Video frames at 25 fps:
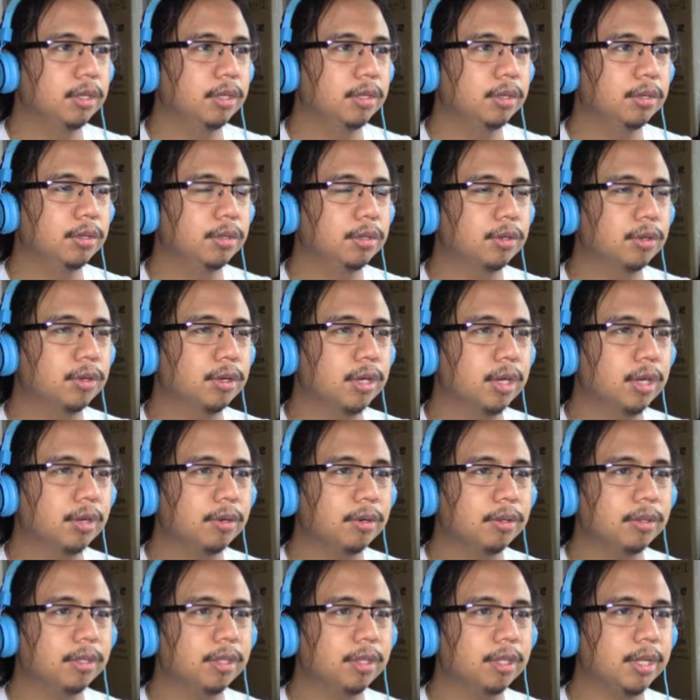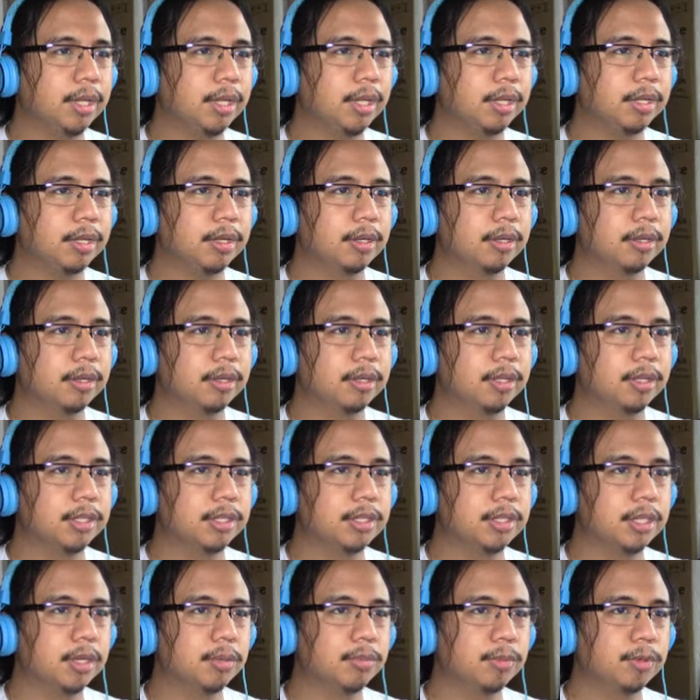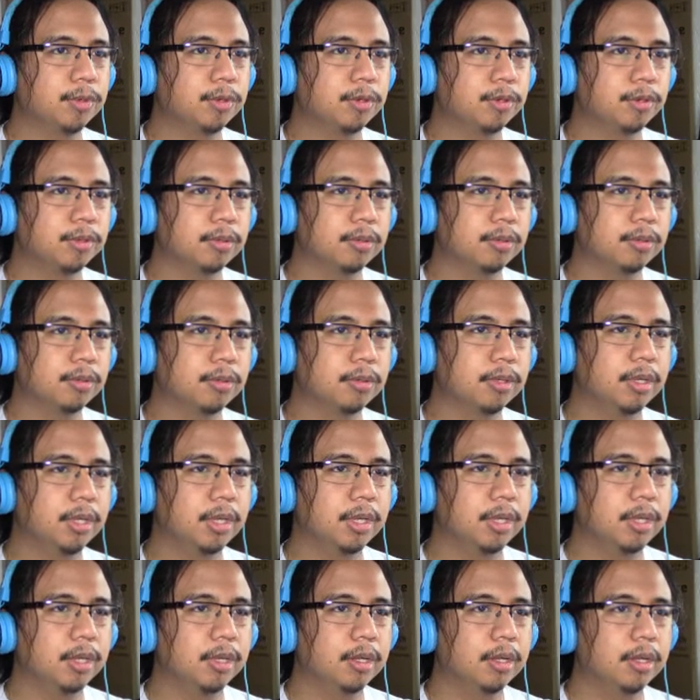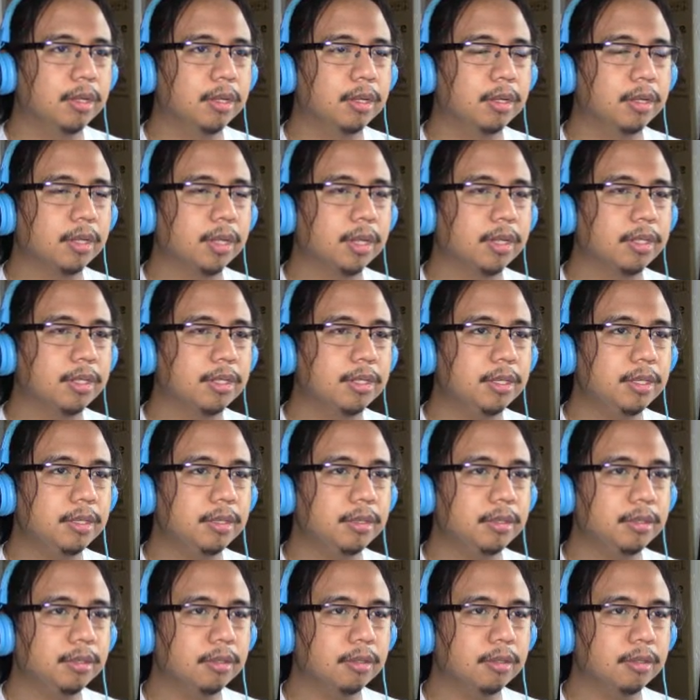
You talk out on the deck, it's summer 19,